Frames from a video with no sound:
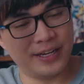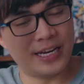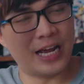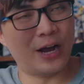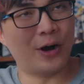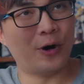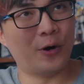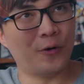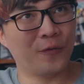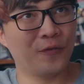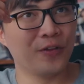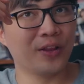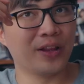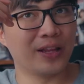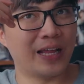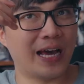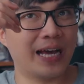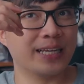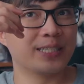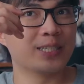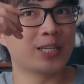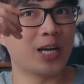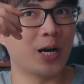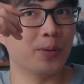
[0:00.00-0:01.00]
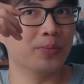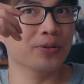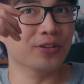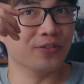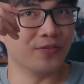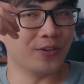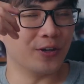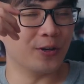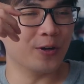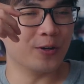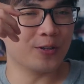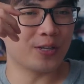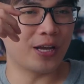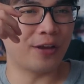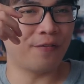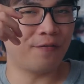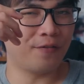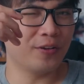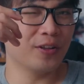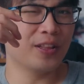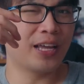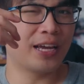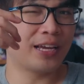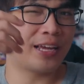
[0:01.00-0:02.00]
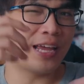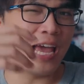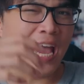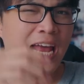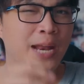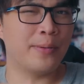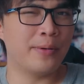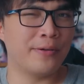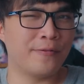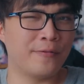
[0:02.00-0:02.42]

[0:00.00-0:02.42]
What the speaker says: Now, over the last couple of years, I feel like anime